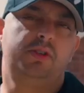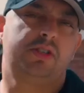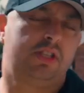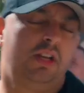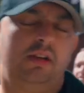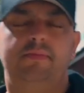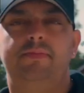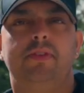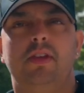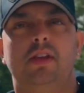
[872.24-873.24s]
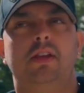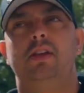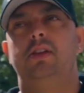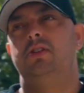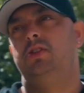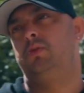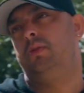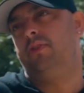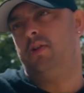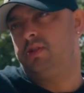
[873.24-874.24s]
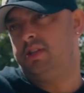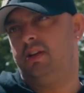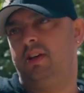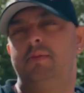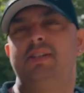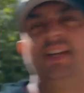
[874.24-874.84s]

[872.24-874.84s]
we just want to focus in on him a